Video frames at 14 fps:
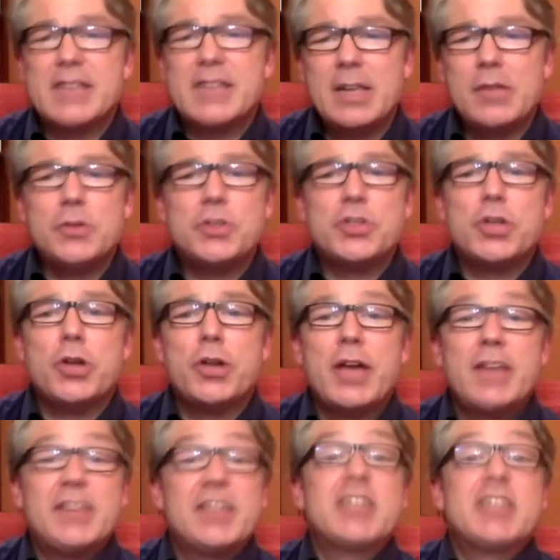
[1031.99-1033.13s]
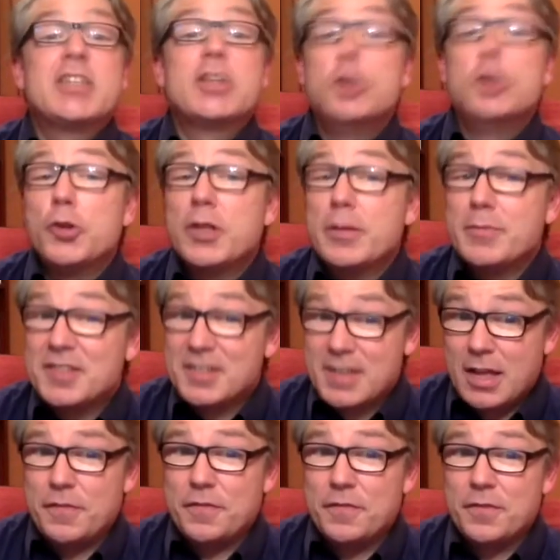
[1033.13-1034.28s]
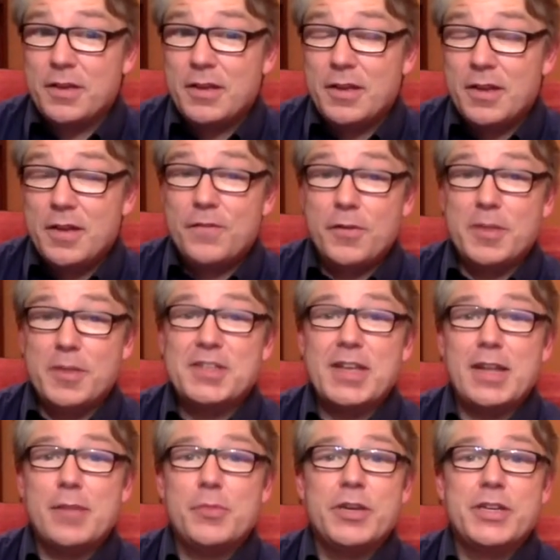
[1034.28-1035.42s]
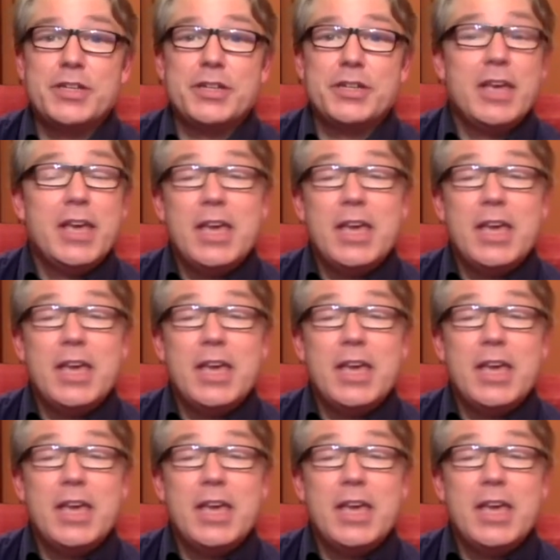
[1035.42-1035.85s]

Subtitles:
elder son has excluded himself from the celebration,